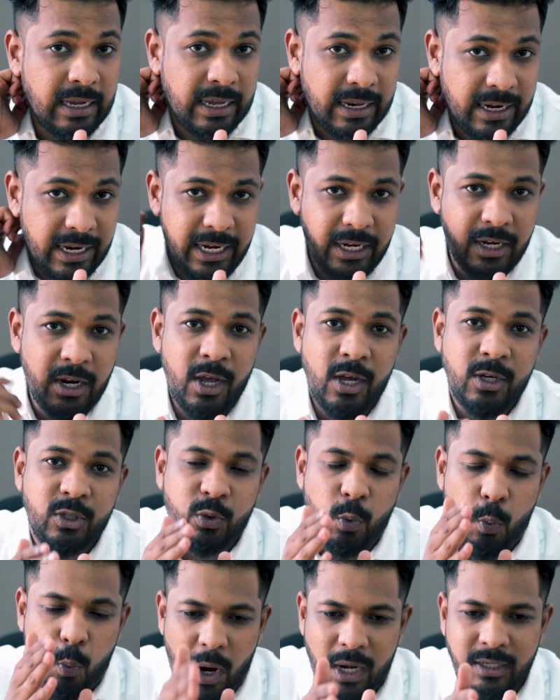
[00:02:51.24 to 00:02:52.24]
right?
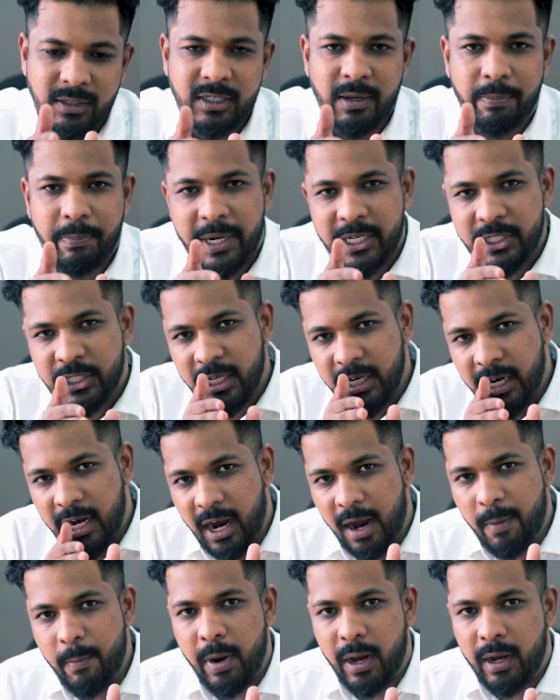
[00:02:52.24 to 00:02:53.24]
So once a patient
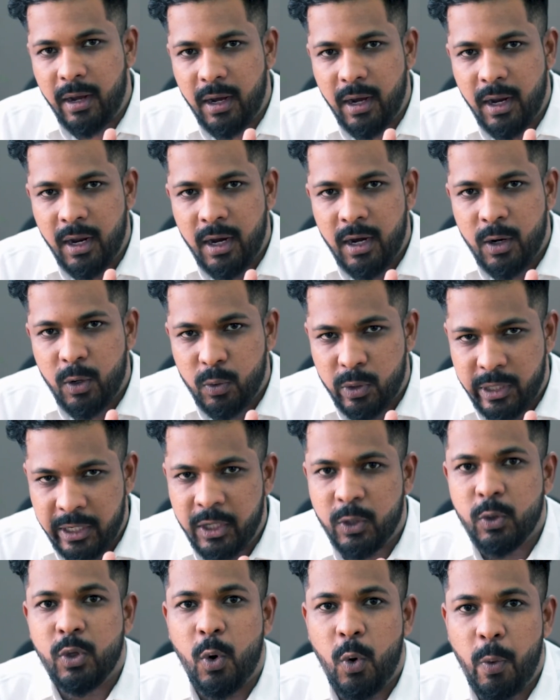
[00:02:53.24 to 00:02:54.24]
comes
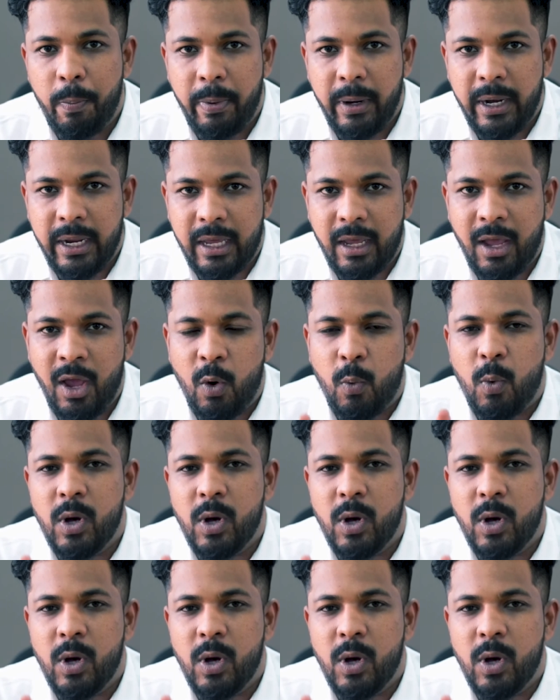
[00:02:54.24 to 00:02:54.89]
into the OPD,